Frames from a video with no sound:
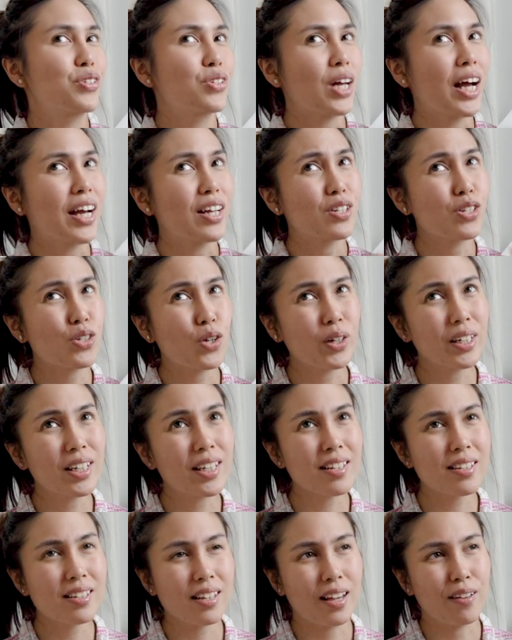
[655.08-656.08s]
I saw
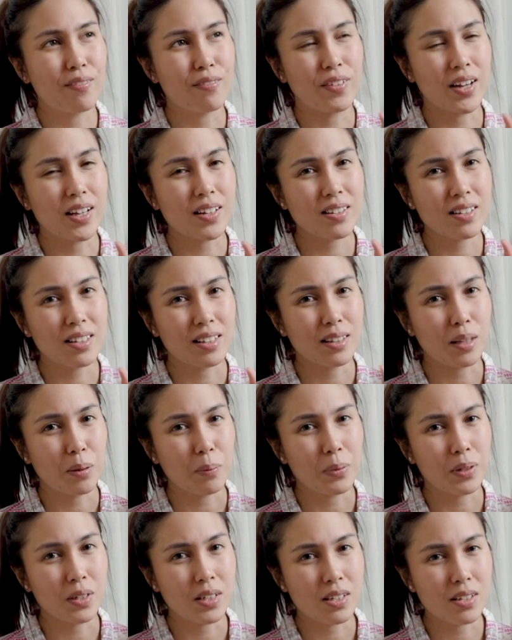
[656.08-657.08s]
this event in
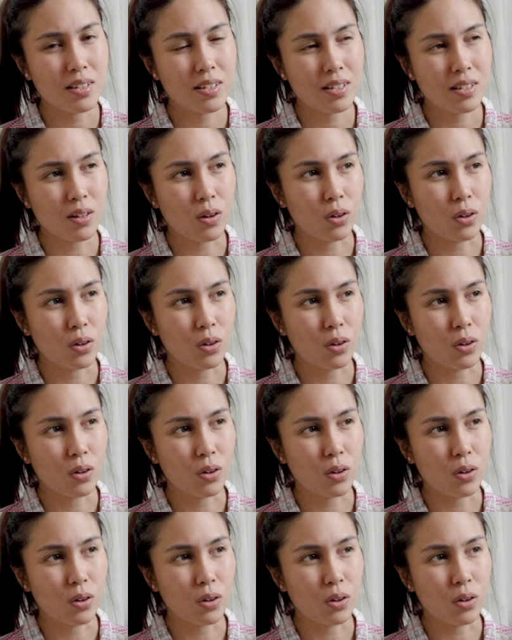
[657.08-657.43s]
Tampines